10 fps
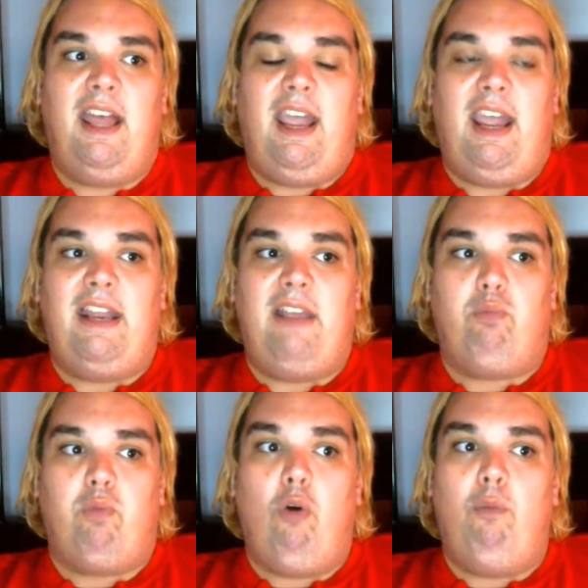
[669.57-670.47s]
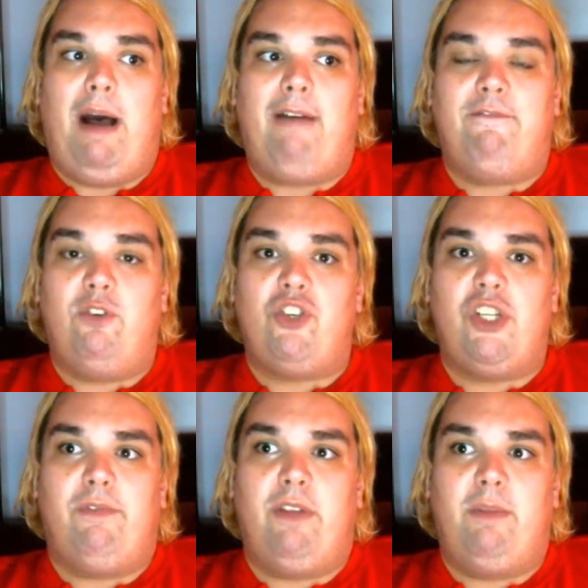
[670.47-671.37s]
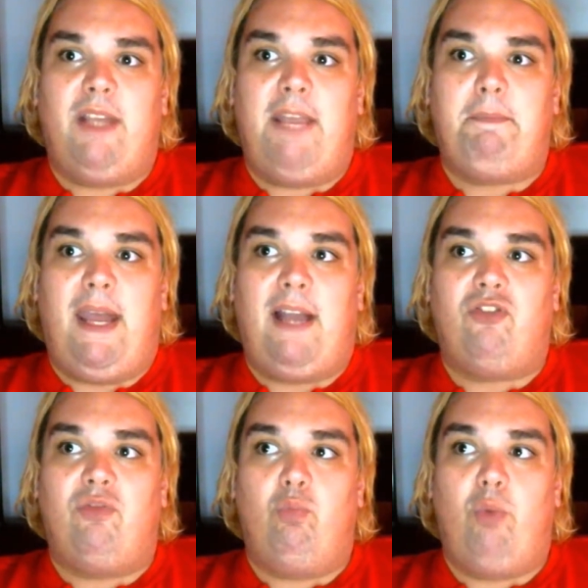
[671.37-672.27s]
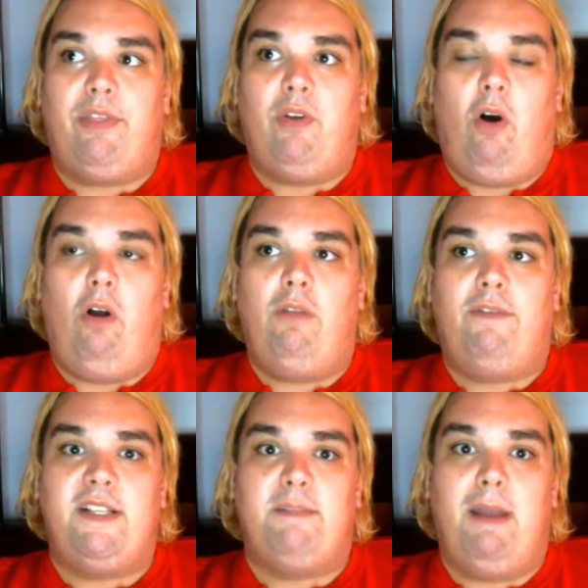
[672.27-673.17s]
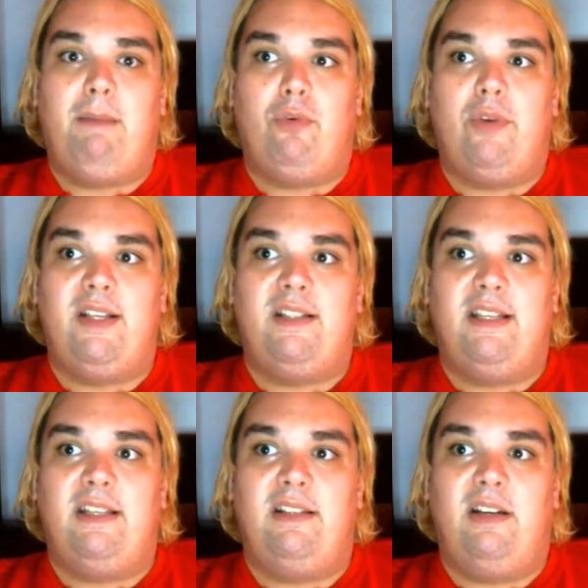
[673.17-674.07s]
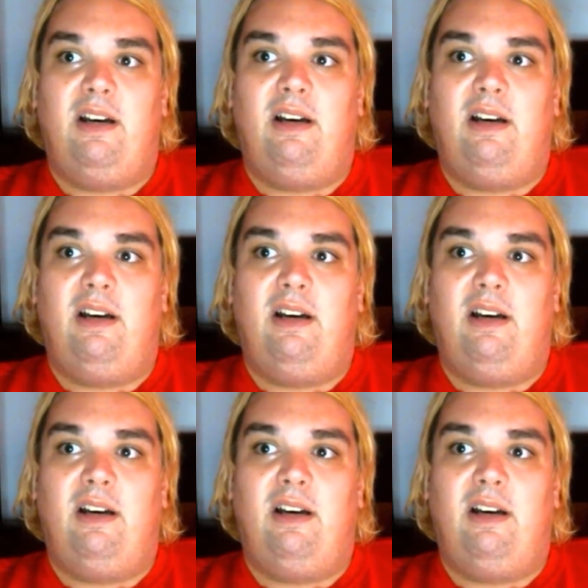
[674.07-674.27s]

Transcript: and a robot version of him came back with all of his memories and uh,